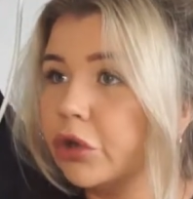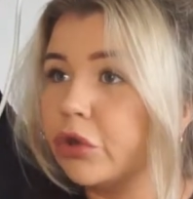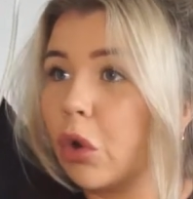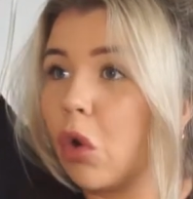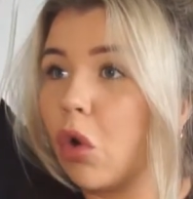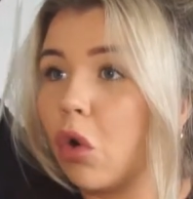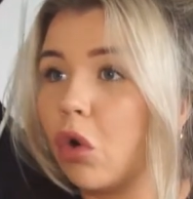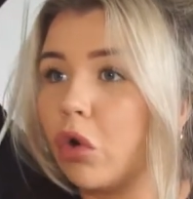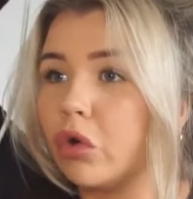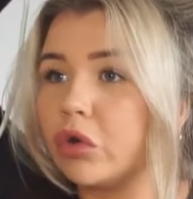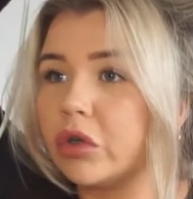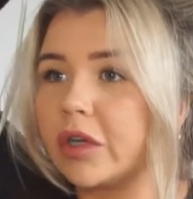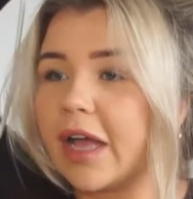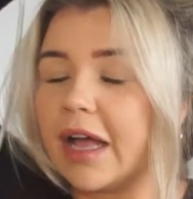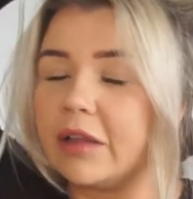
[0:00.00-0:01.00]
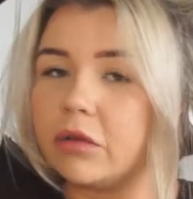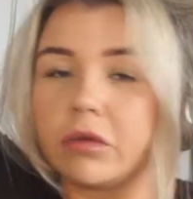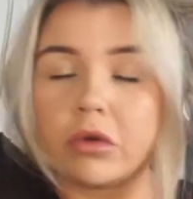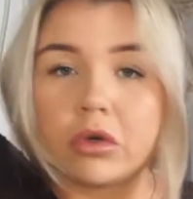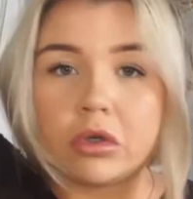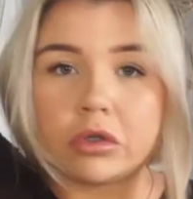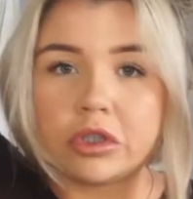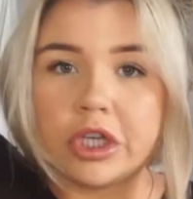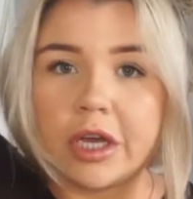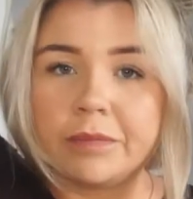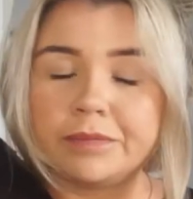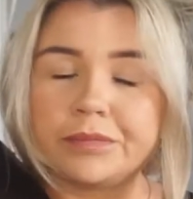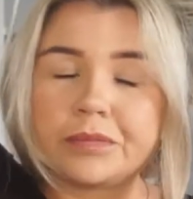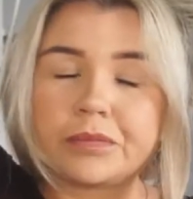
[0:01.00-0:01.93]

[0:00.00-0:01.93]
the whole cancel culture.